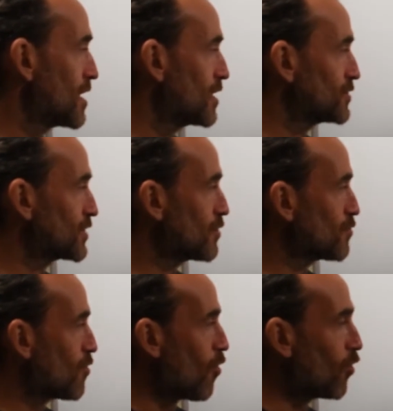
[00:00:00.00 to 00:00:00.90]

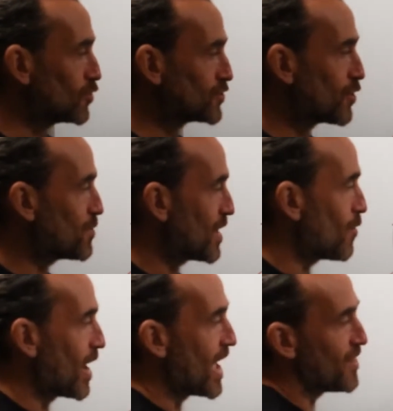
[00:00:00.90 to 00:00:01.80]
So also be
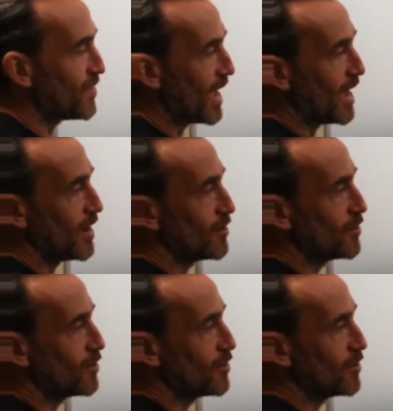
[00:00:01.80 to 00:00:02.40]
aware that